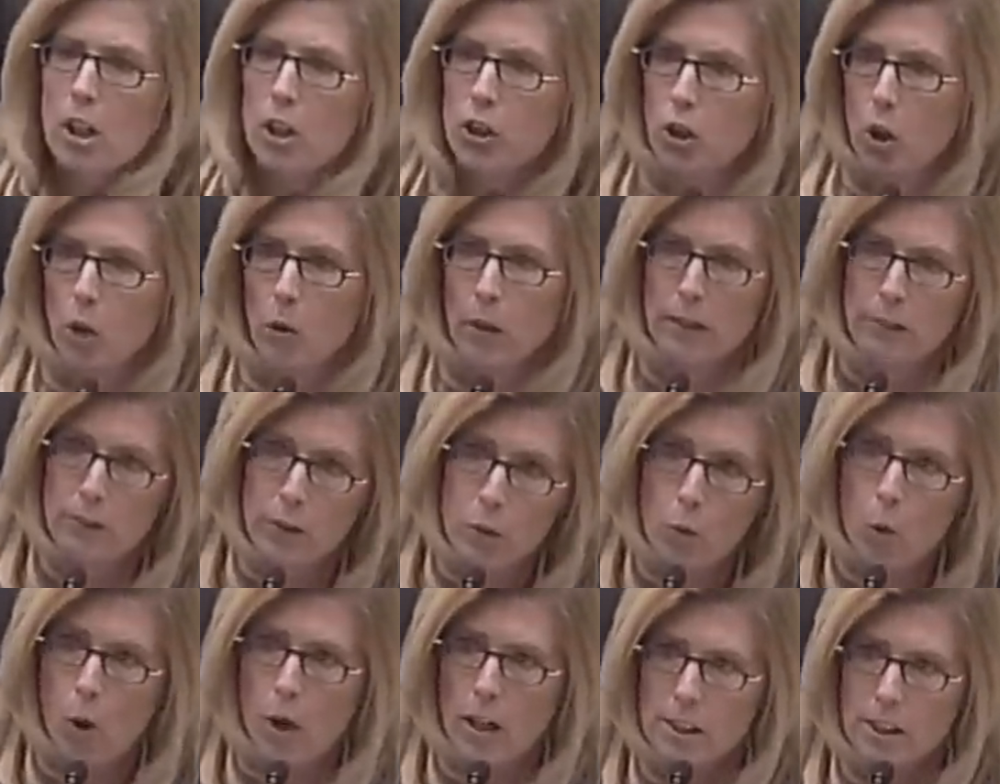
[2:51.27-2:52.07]
So if
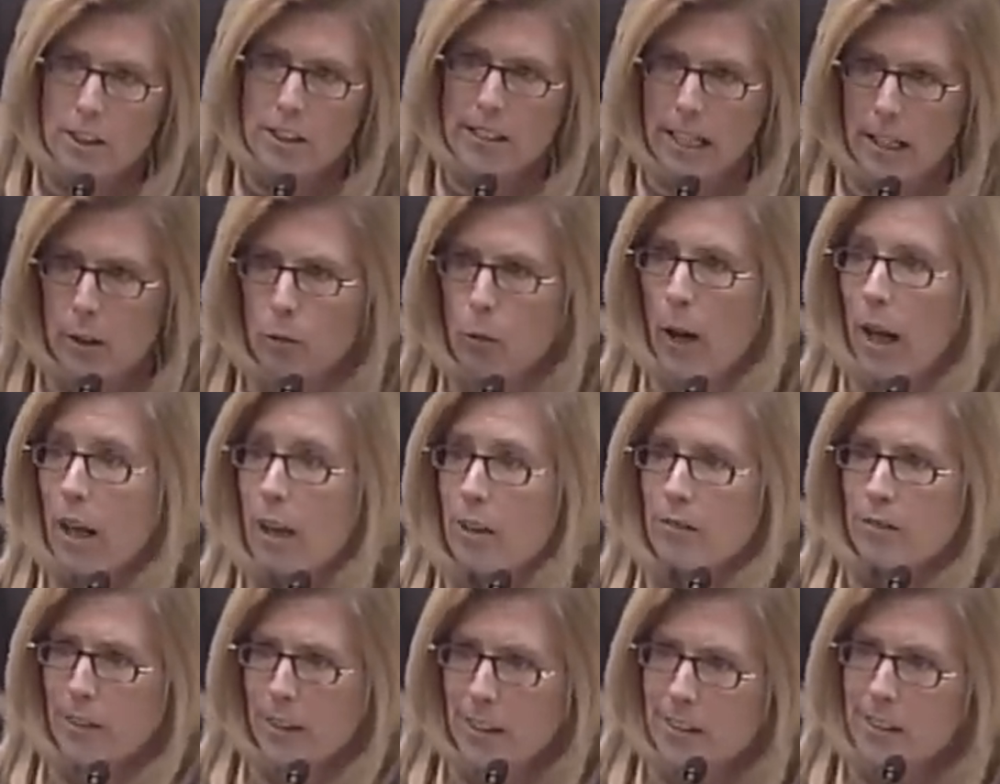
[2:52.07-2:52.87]
you want to stay
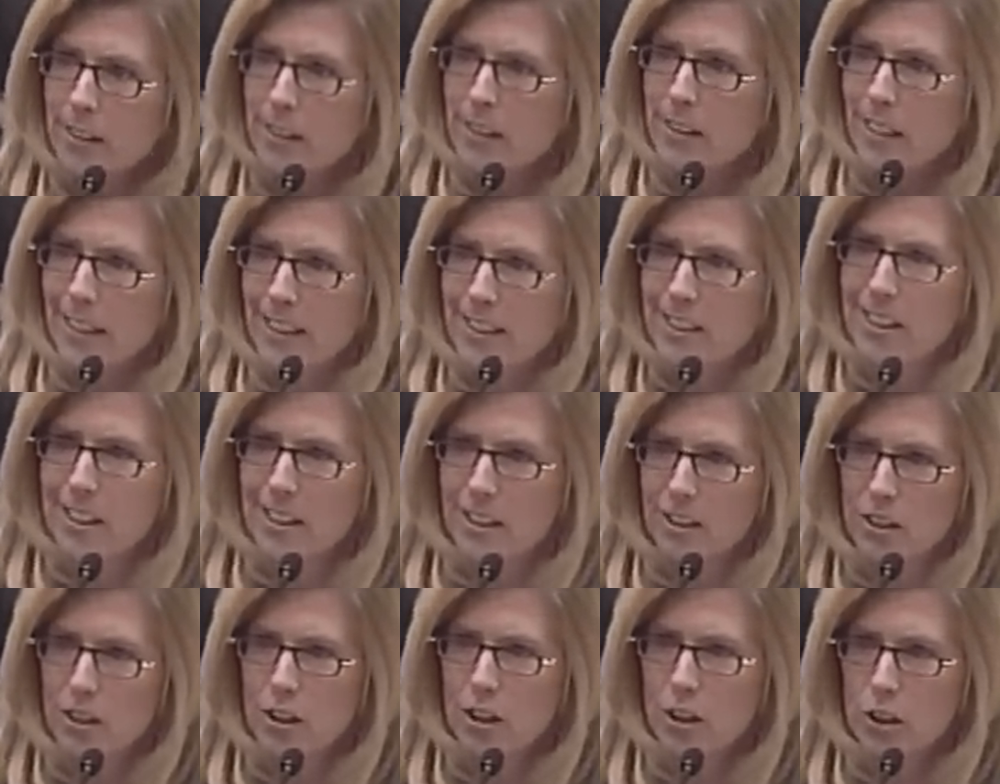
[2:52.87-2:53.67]
relevant as an
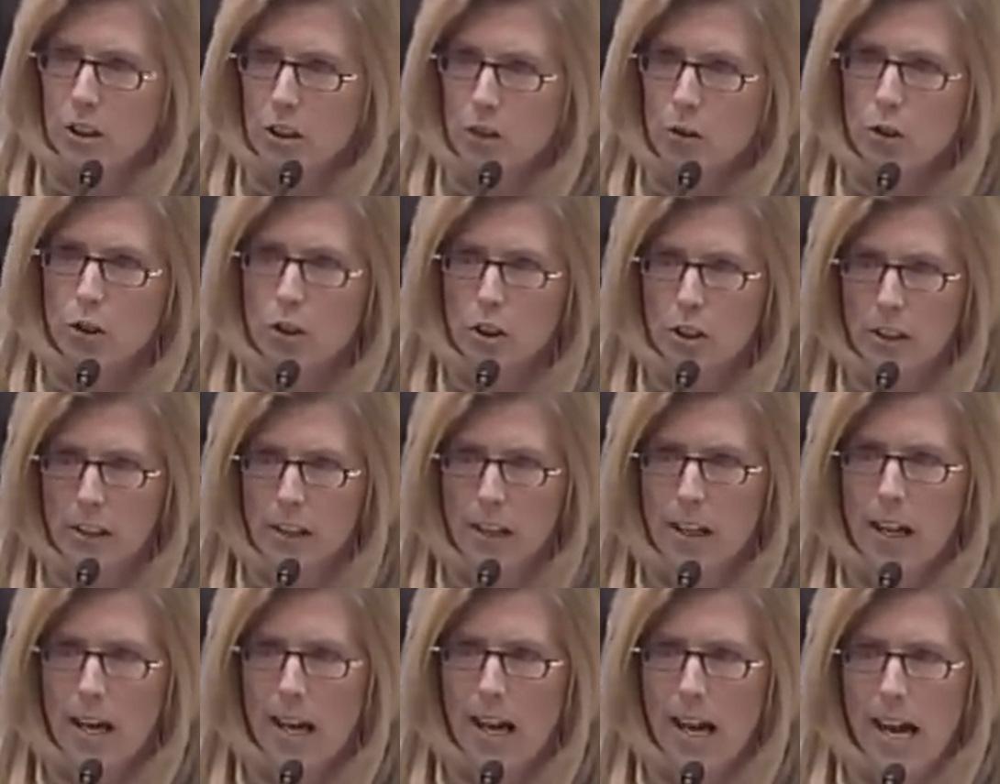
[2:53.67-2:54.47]

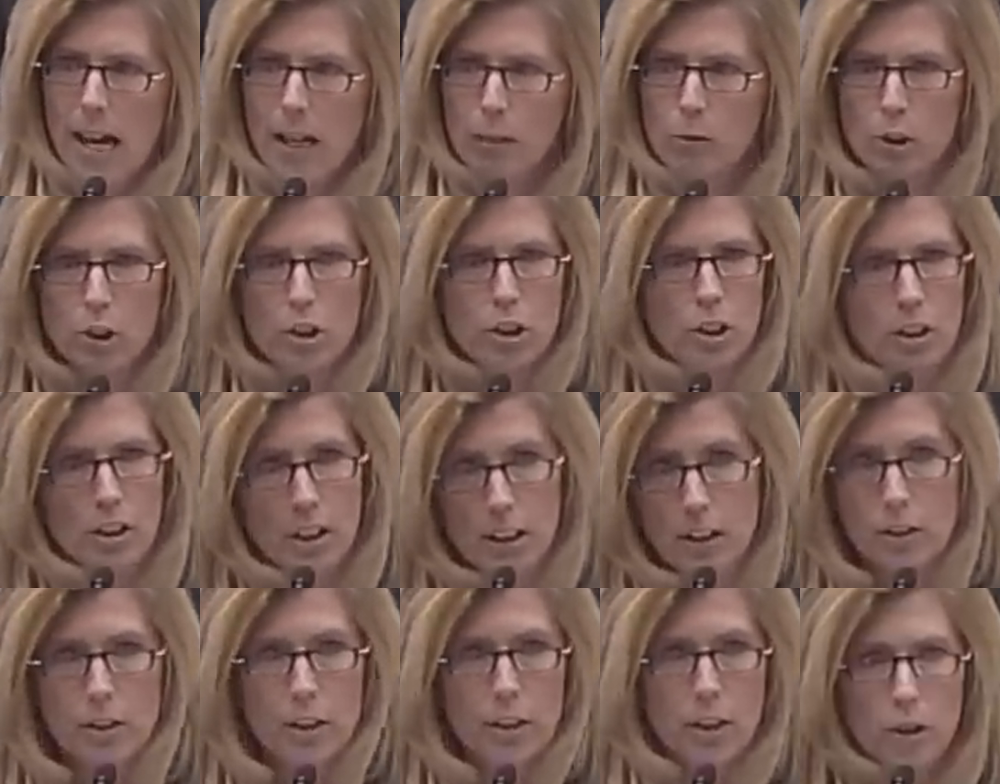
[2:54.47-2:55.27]
institution, I would
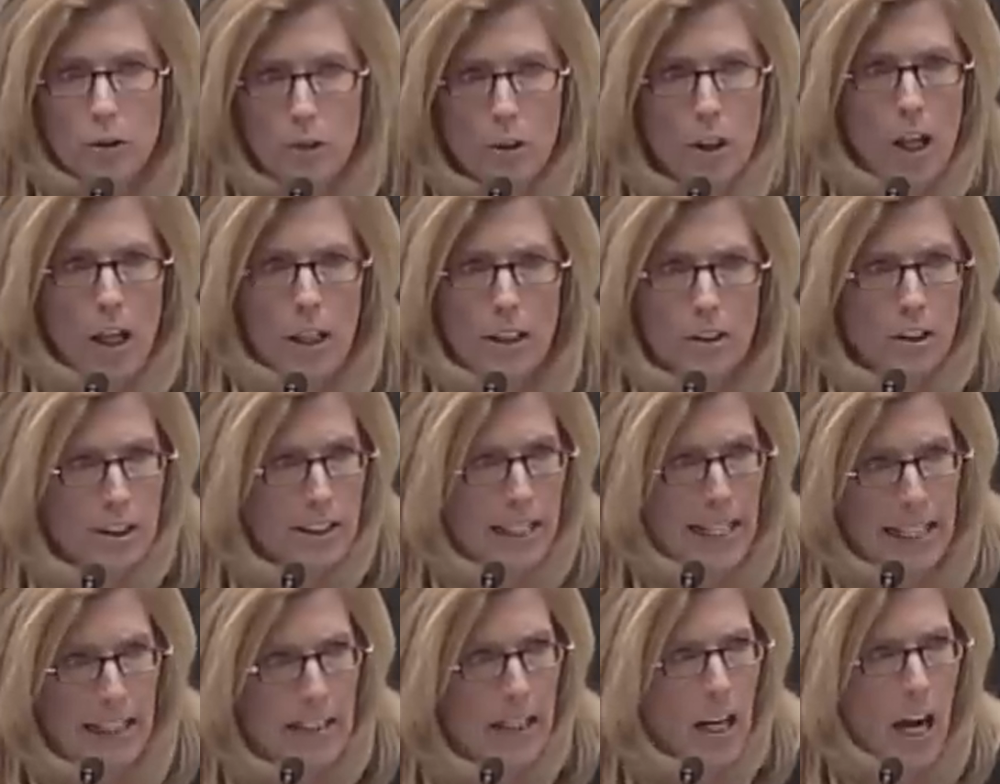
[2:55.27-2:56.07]
suggest that you not
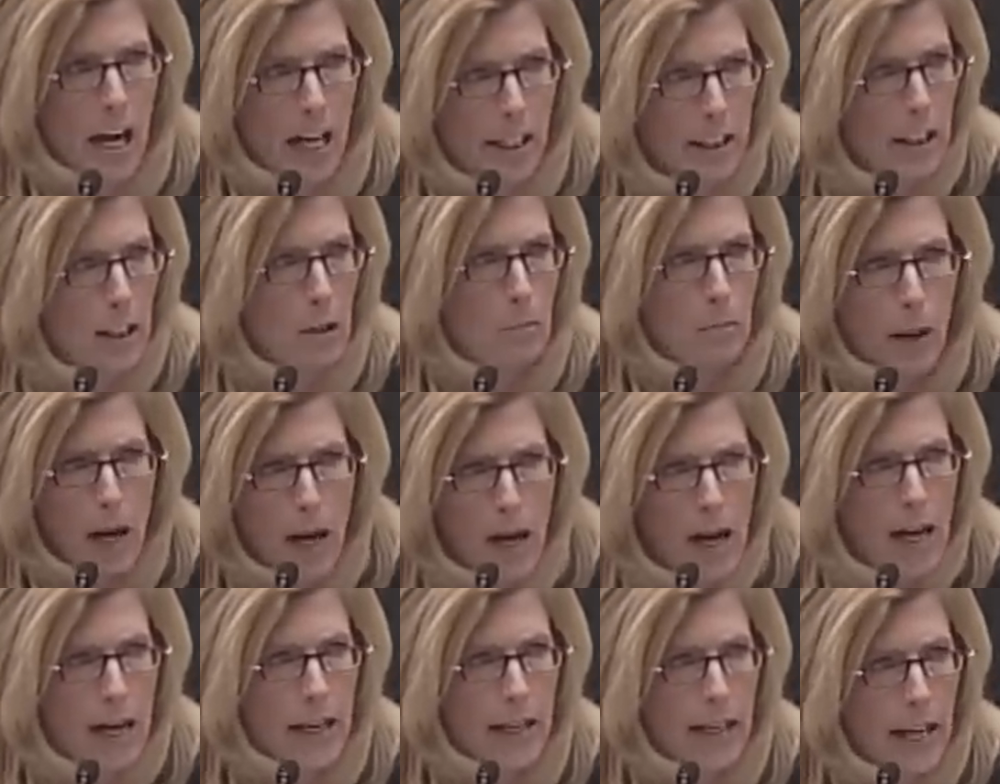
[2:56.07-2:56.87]
stand idly
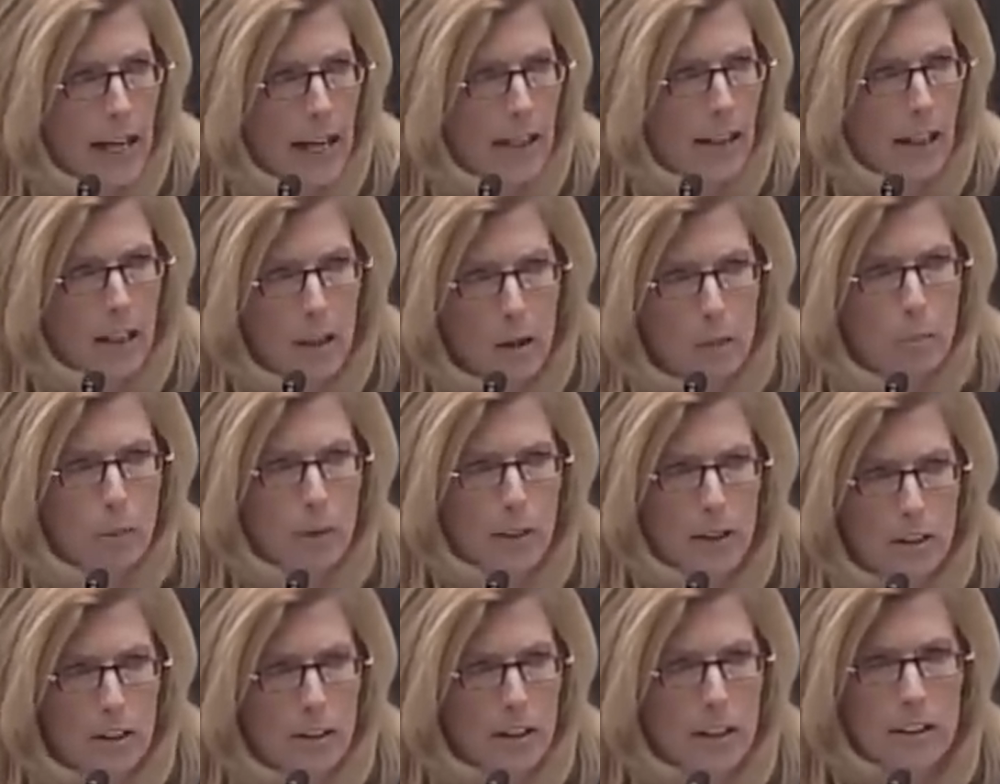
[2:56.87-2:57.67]
by and let the
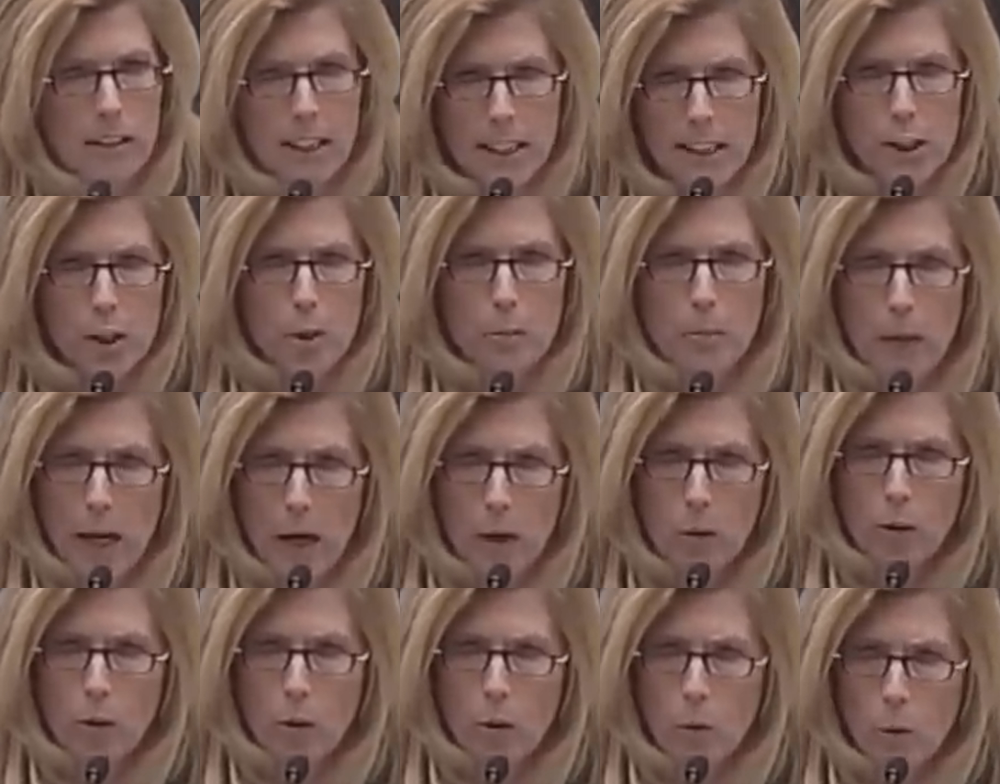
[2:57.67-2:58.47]
President take your
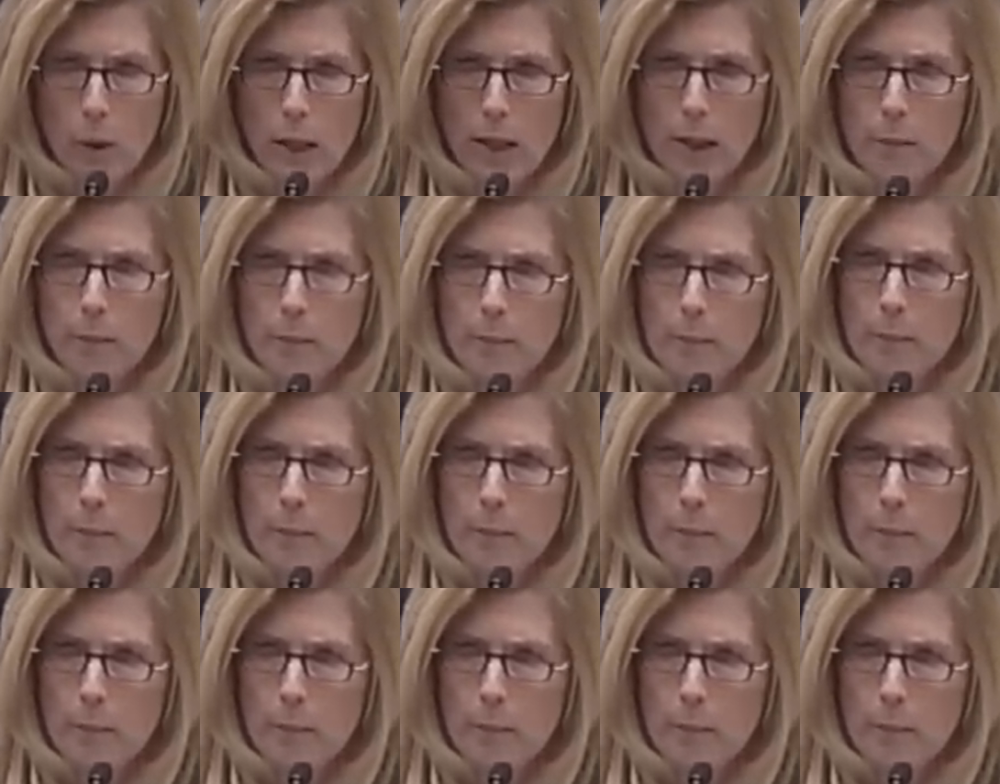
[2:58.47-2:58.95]
power away.